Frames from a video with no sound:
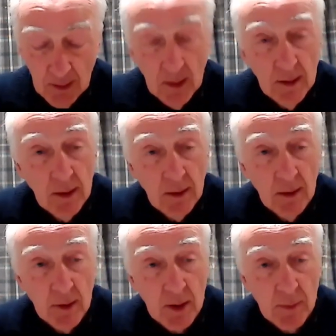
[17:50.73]
And yet
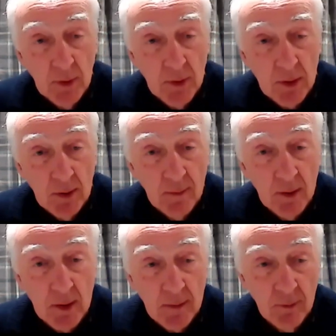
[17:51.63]
their response in
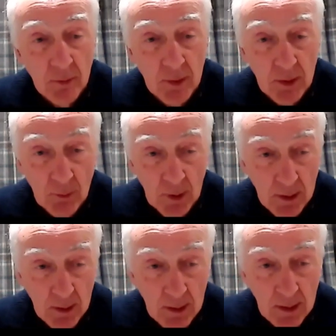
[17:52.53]
verse
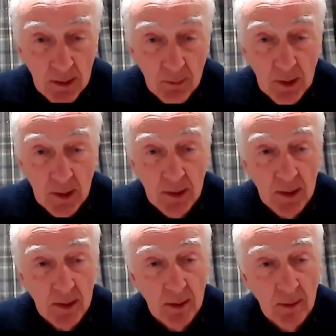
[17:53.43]
41, when it
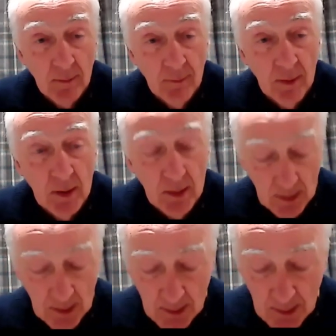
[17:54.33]
says they feared
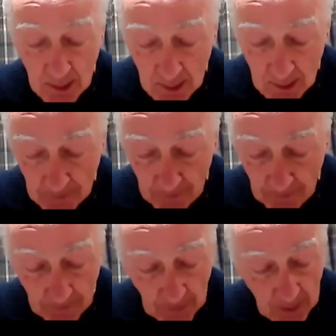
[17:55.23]
exceedingly,
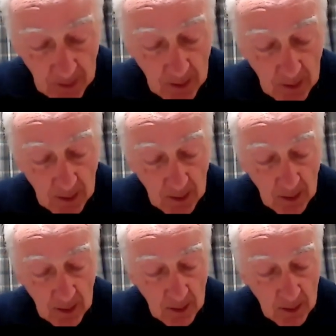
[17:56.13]

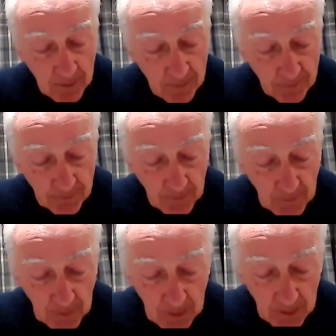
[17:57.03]
um,
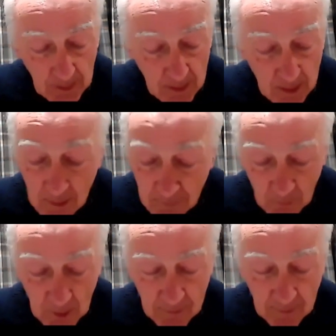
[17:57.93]
is a
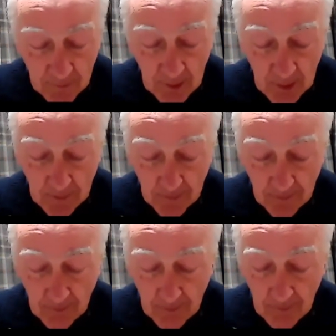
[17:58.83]
different word for fear.
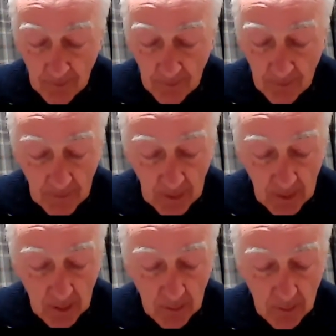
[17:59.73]

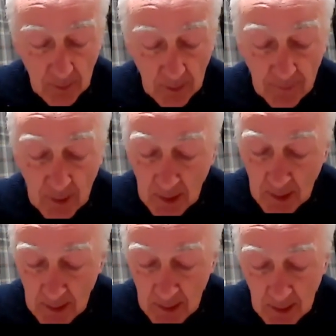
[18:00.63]
They feared
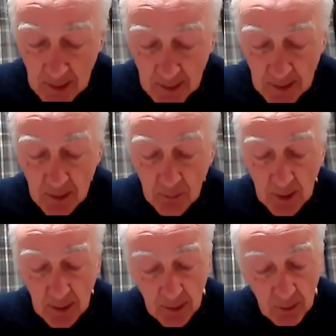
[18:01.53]
exceedingly and said to
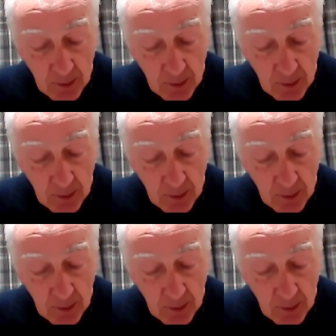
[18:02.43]
one another, Who